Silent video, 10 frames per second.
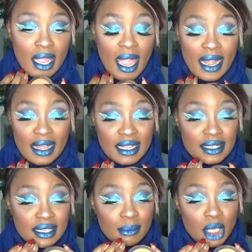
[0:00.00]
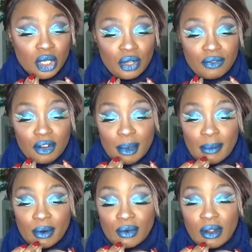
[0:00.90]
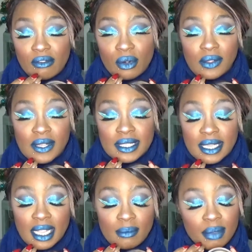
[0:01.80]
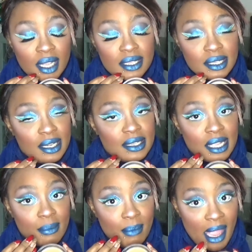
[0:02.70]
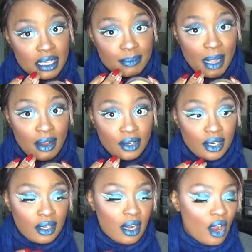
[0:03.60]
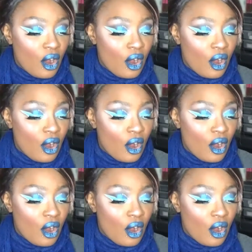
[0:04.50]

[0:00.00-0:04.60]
And I think it's gonna be good for people who have oily skin because it is a matte powder.